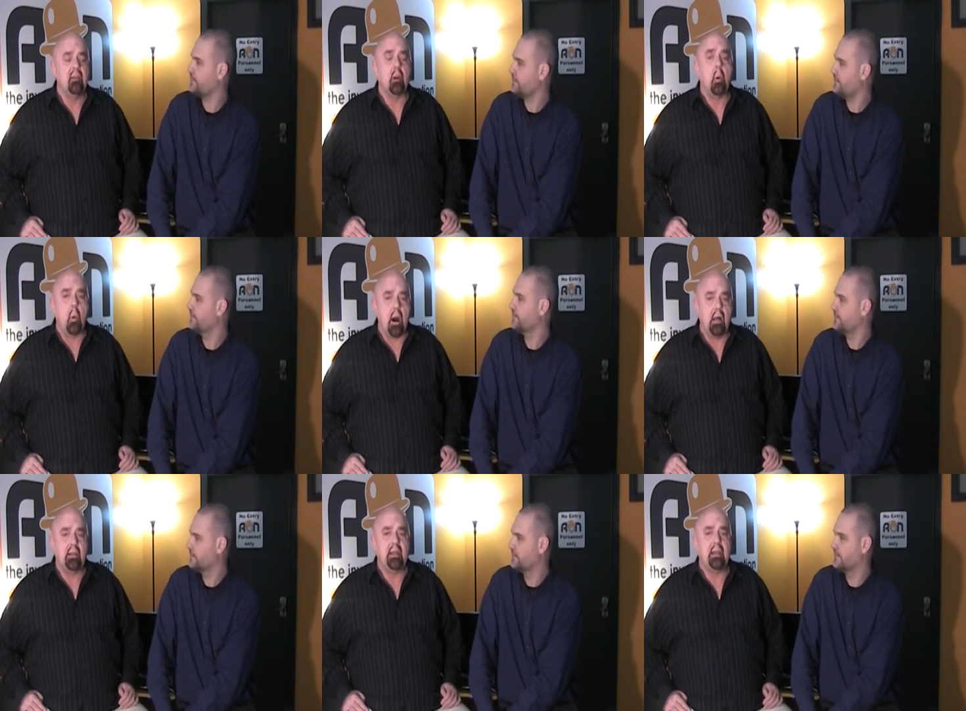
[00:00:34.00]
Speaker 1: the
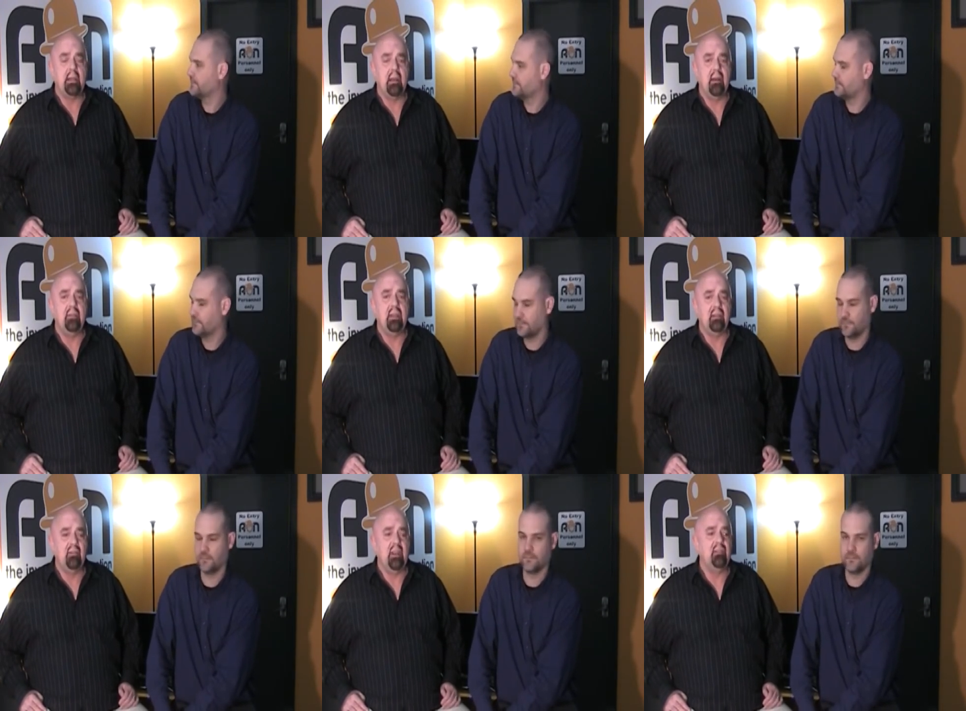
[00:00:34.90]
quality of the
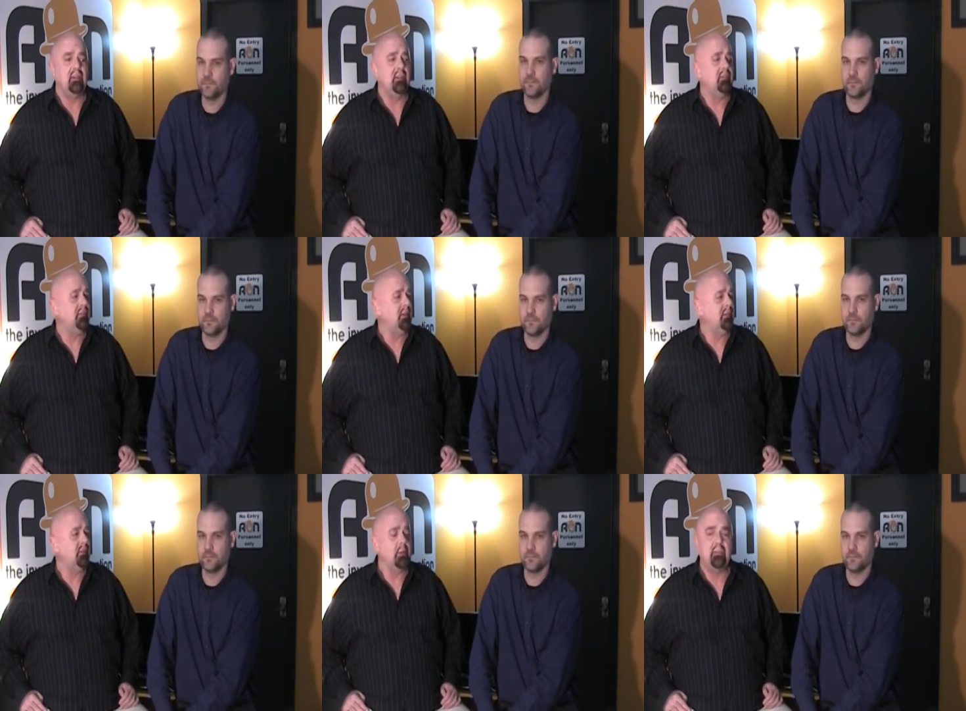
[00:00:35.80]
inventions uh,
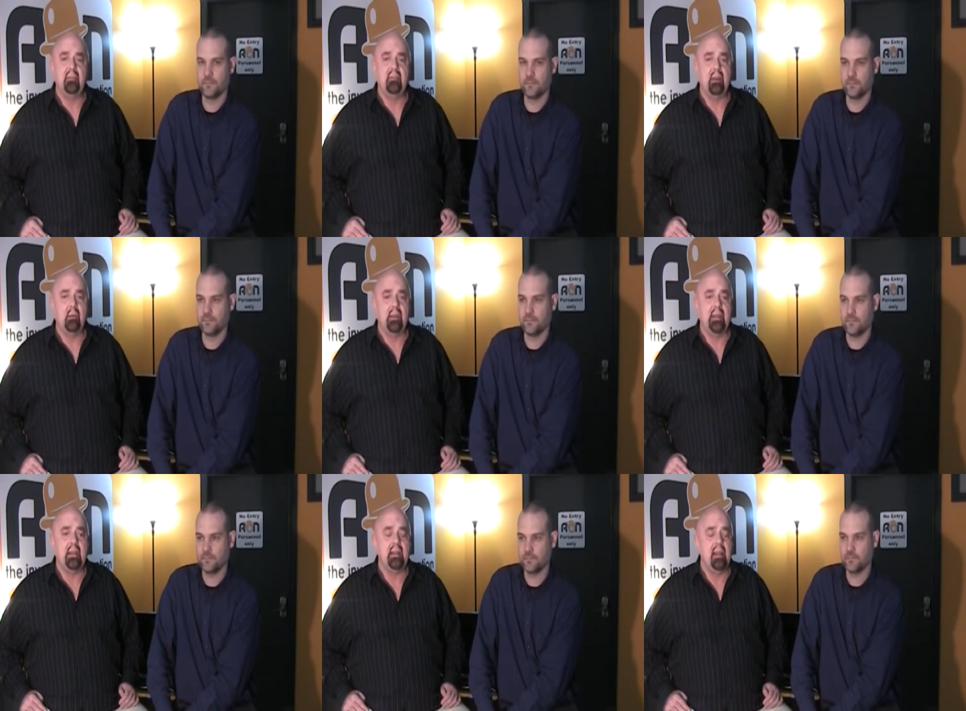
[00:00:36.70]
submissions that we're mm-hmm.
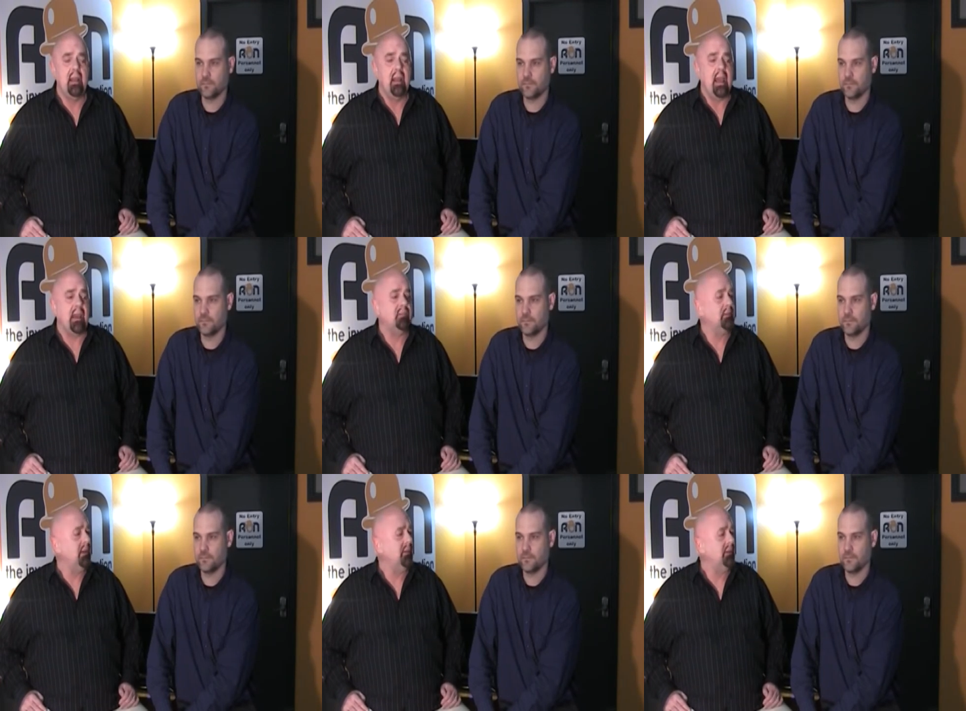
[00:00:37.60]
getting
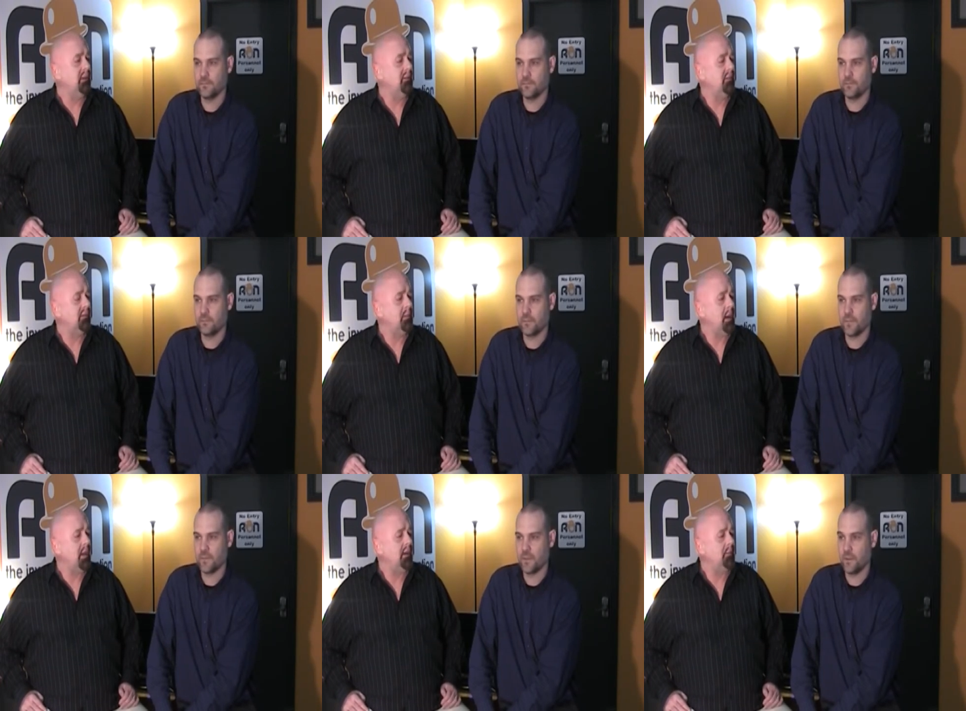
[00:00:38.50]
actually exceeds certainly
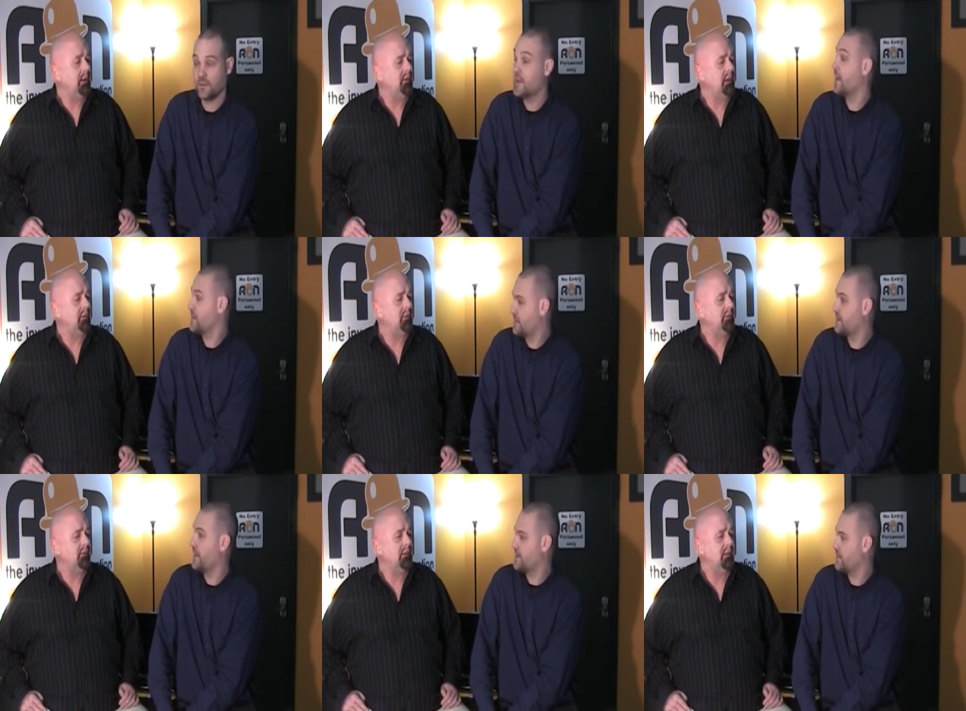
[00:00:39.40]
my expectations.
Speaker 2: Yes,
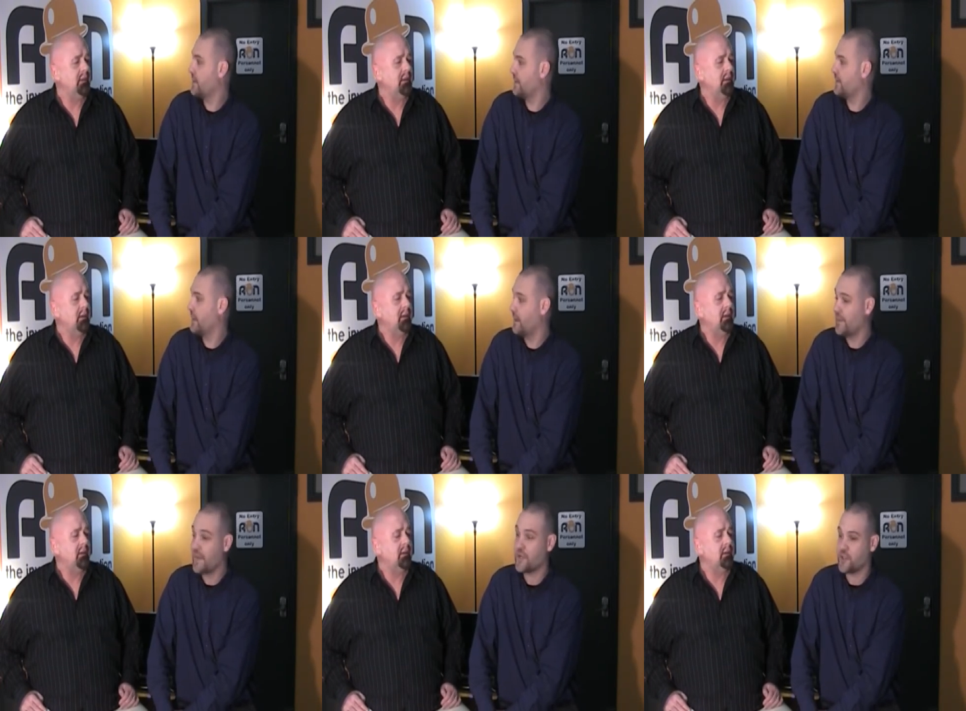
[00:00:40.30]
yes, without doubt. I
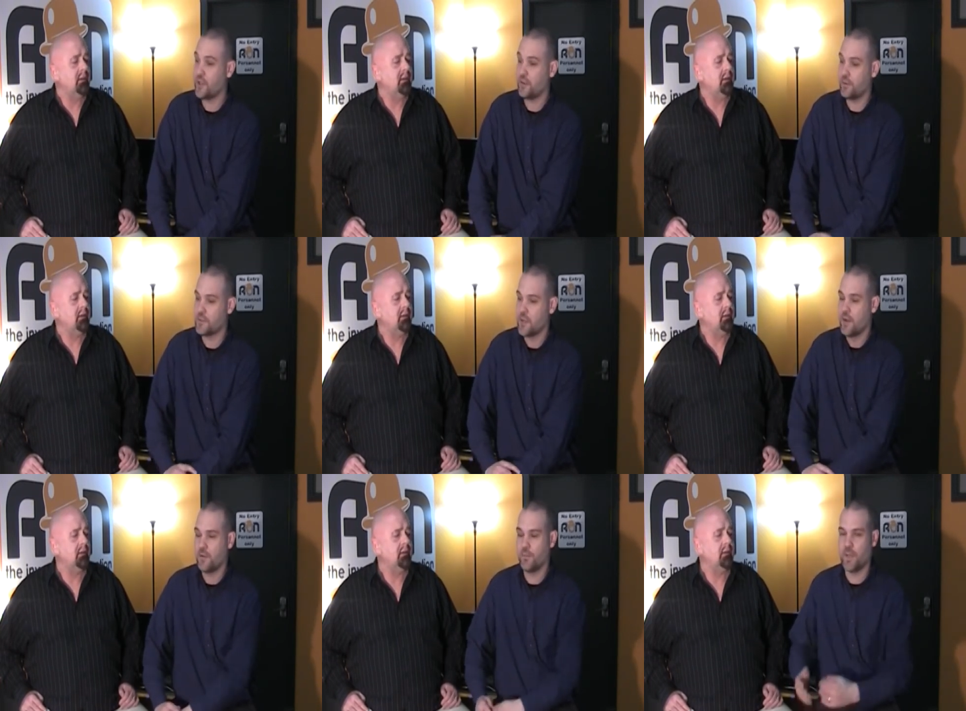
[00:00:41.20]
mean, that shows
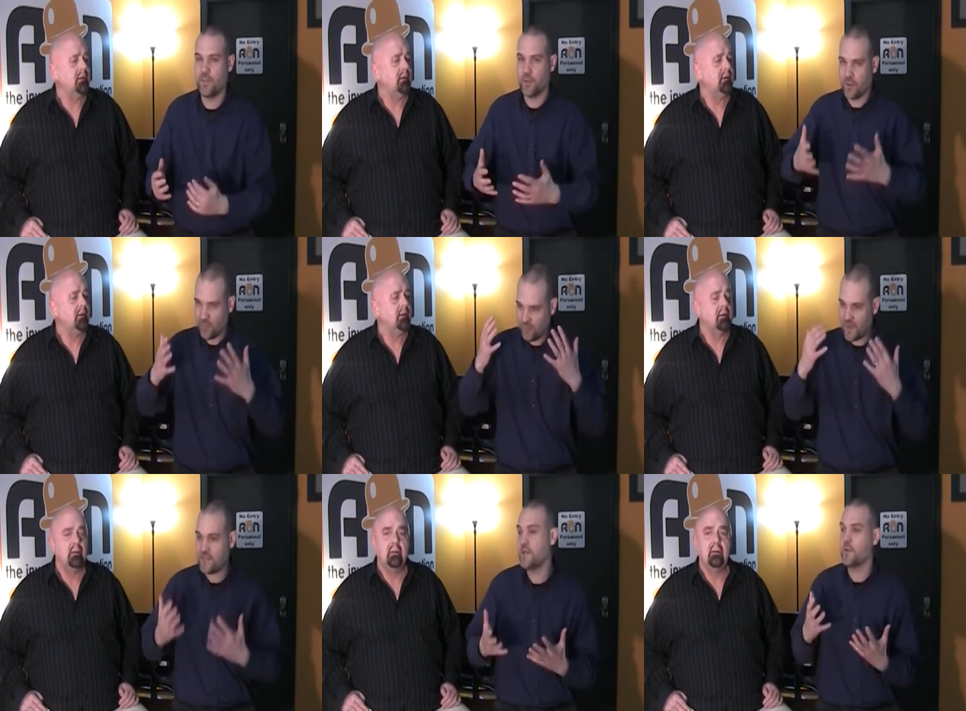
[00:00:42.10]
that people are
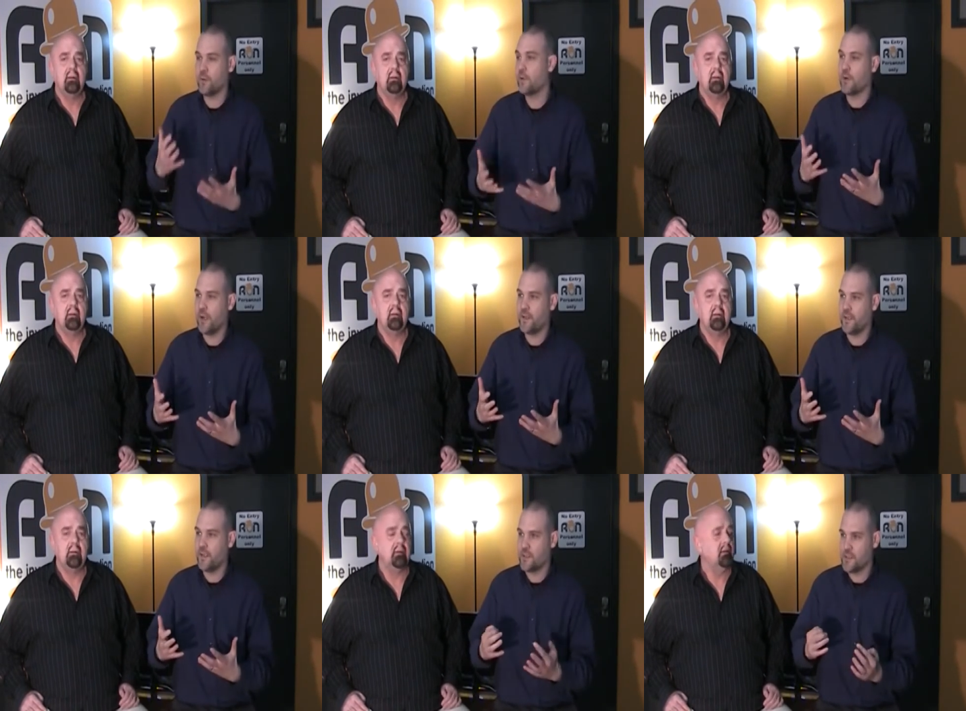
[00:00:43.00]
vetting their own
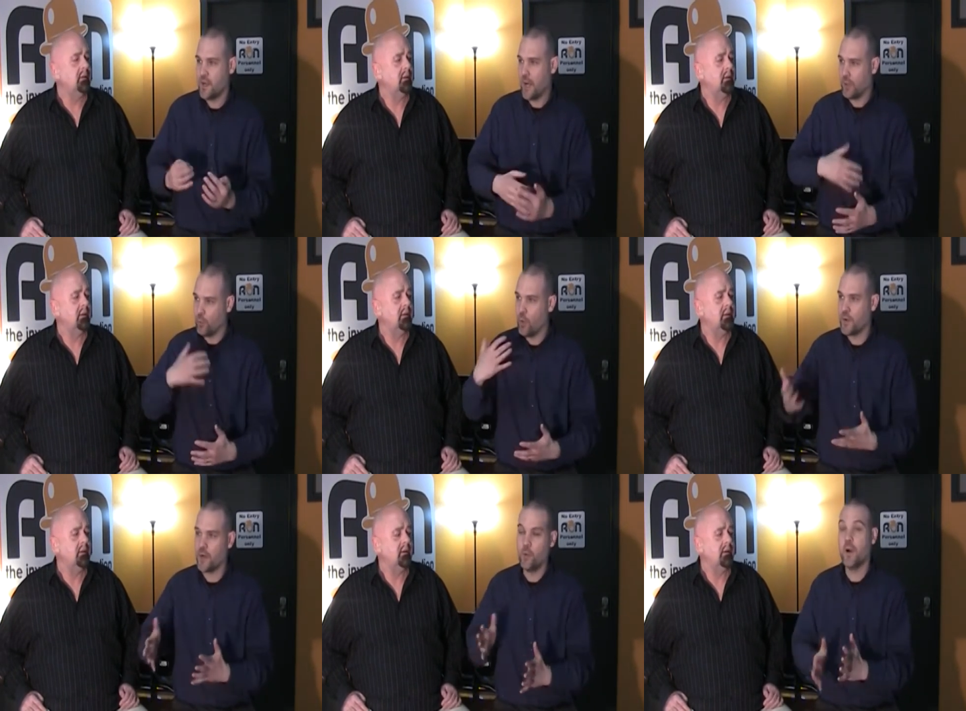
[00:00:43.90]
ideas and
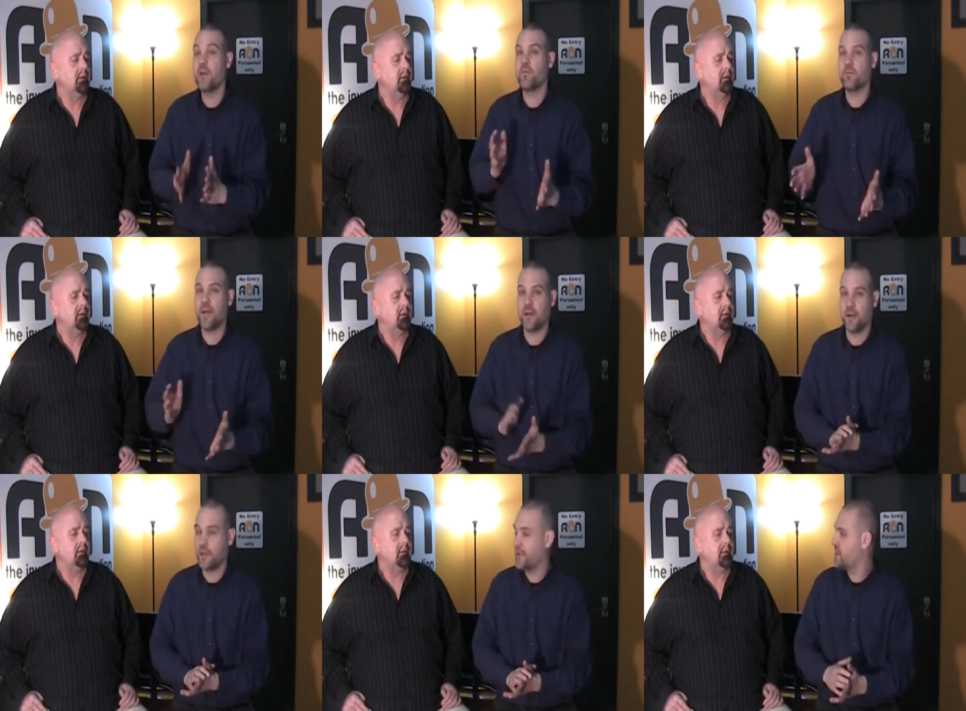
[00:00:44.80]
walking away from bad
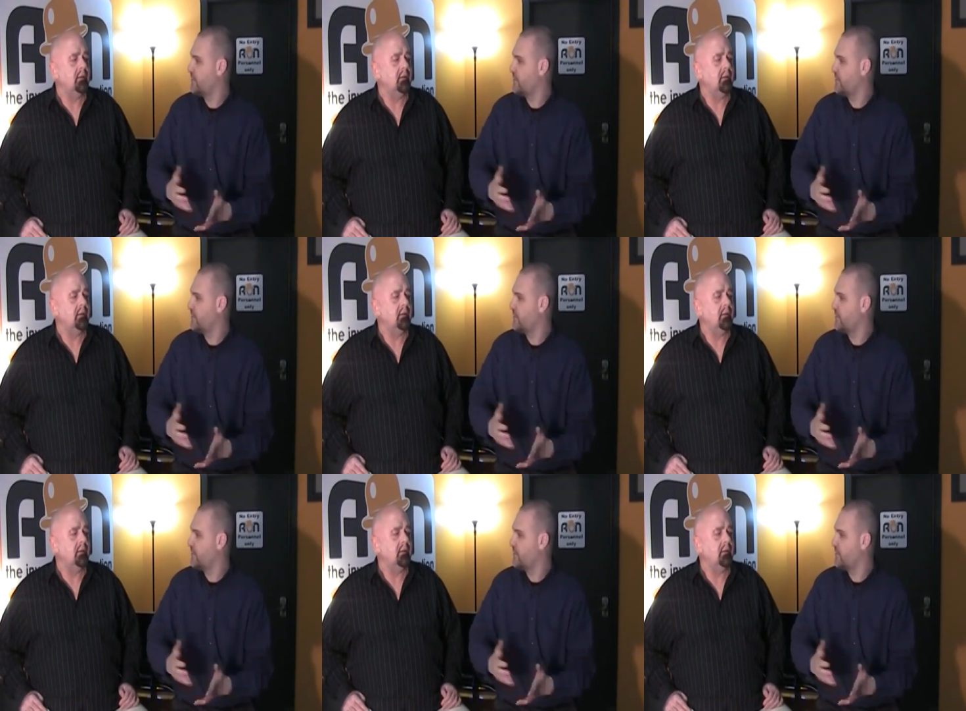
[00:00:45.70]
ideas